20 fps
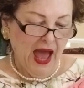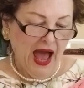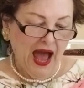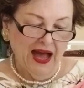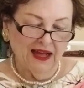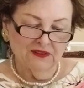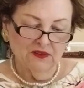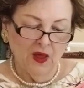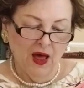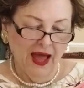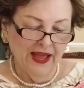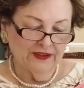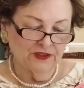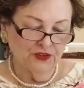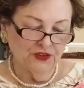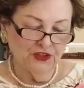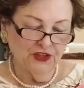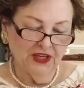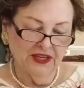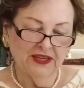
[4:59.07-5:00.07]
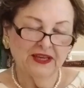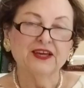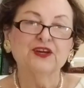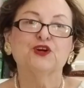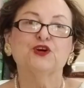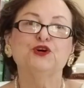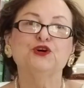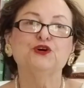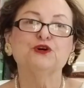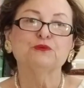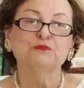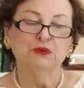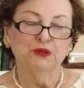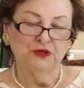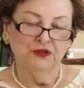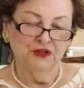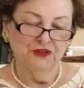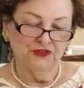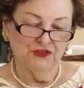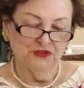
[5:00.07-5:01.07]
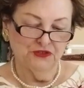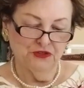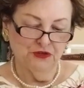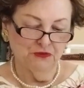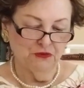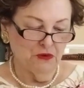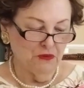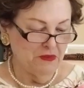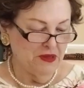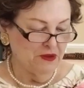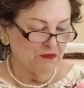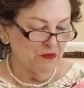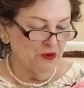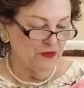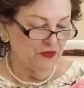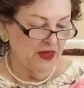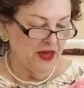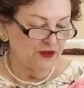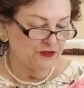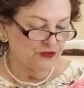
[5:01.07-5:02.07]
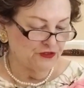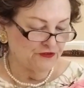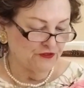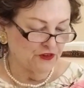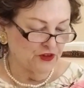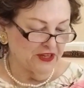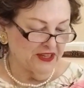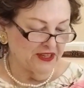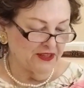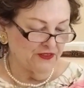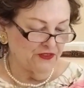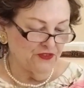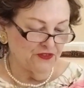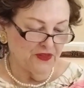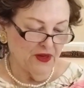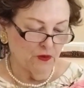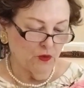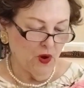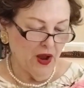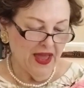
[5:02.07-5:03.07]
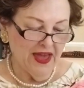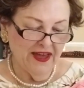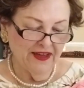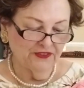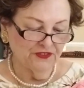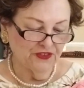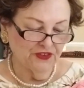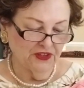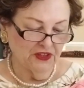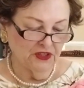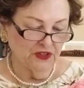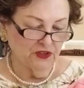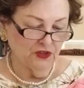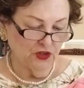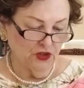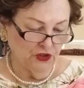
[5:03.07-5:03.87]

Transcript: I like looking at cookbooks to remember those friends that were excellent